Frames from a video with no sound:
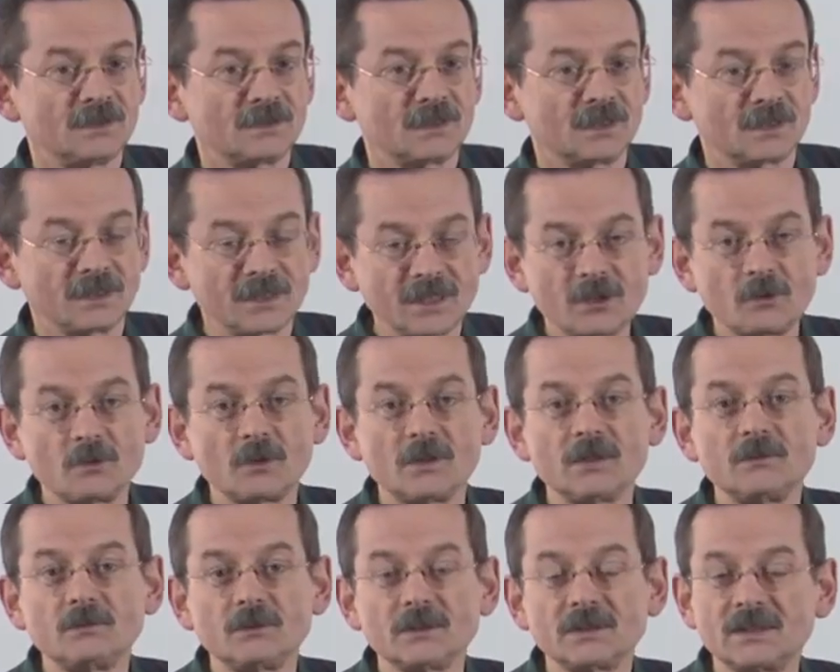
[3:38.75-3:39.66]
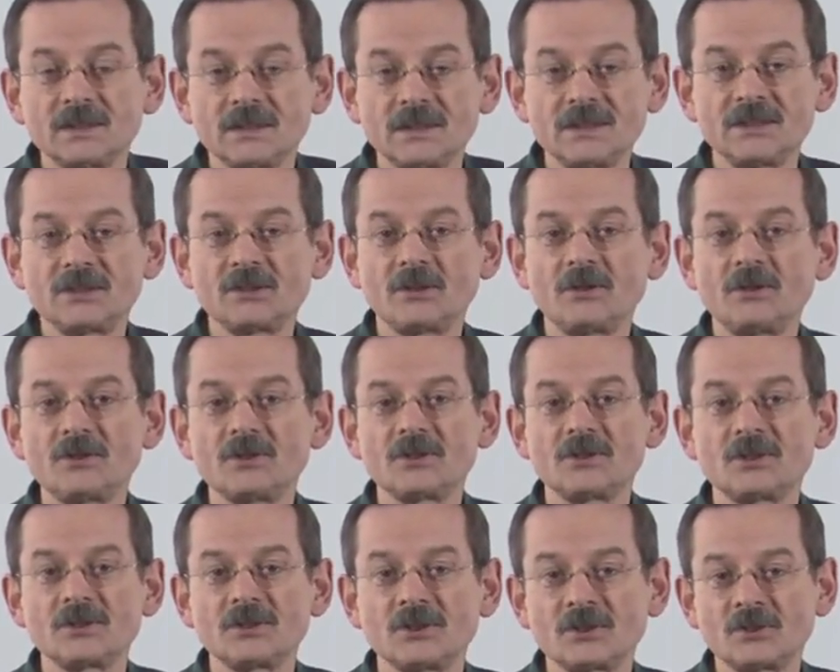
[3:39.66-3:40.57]
the liquid with the
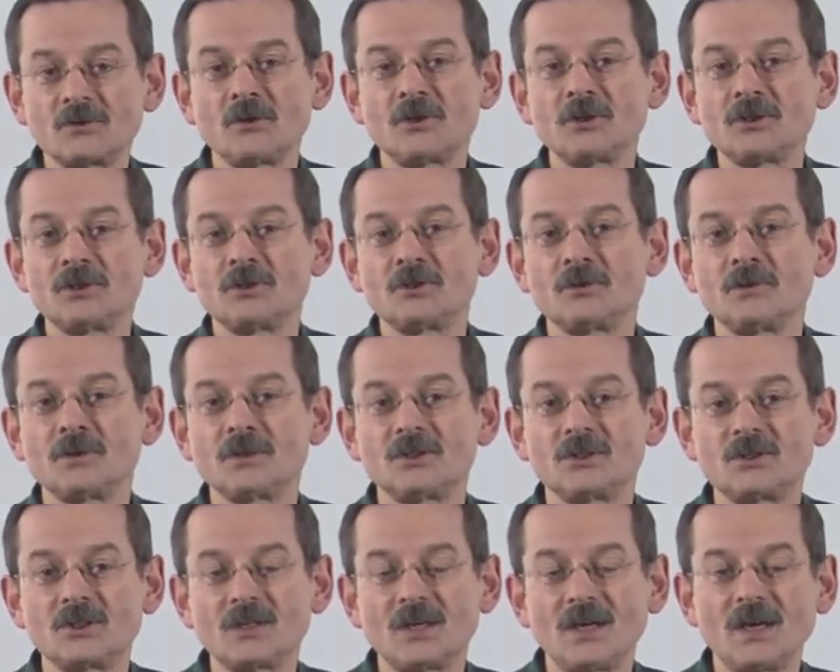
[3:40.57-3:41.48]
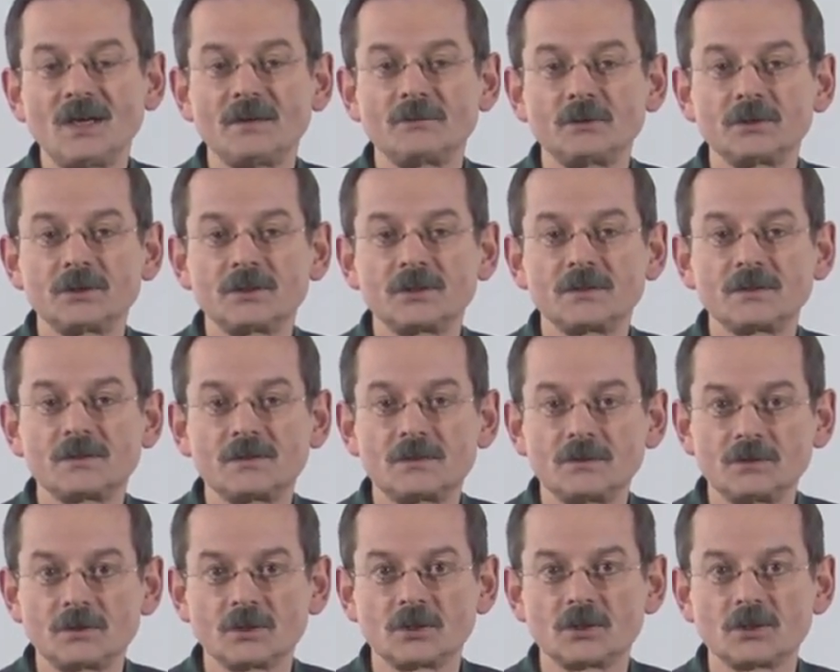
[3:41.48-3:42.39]
detergents is going to do its job, which is
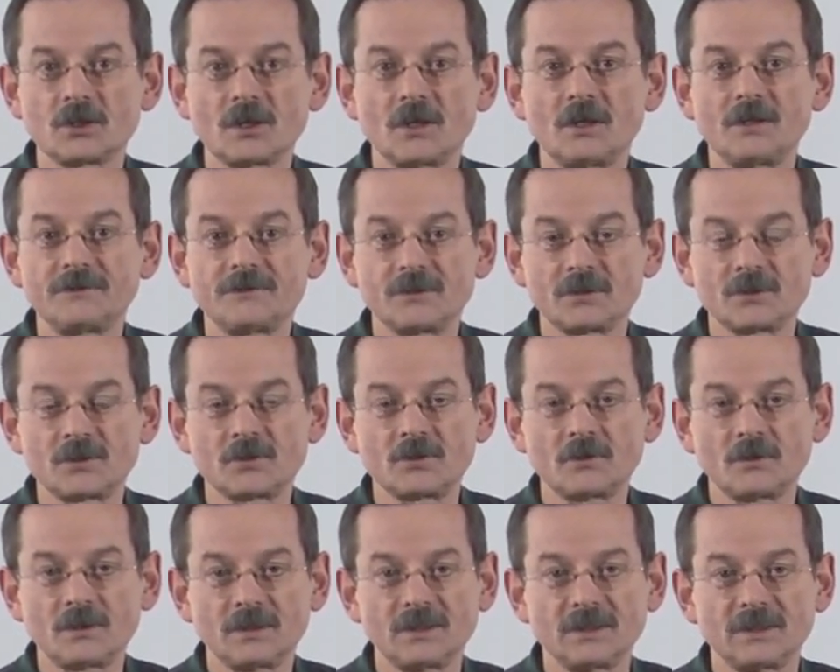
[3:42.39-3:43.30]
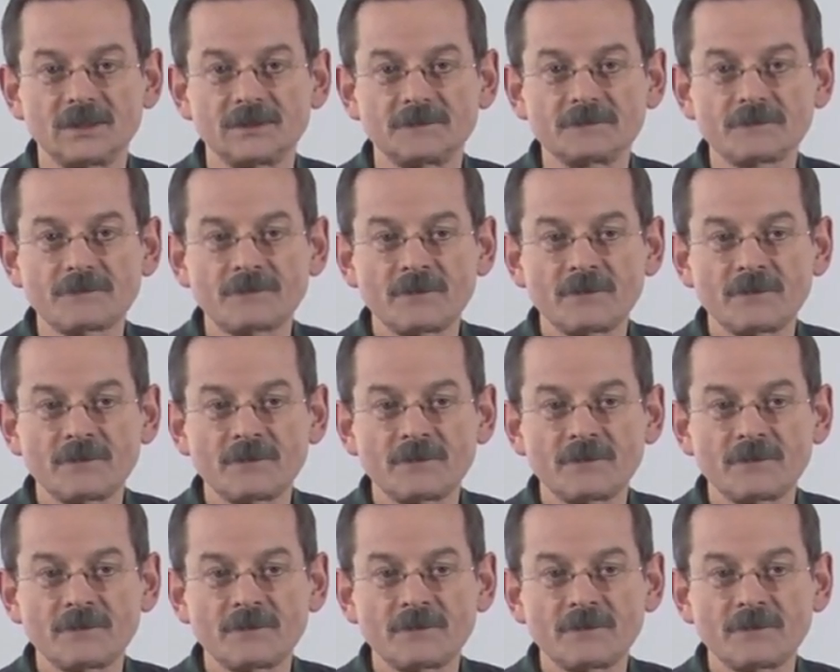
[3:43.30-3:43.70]
to dissolve the soiling.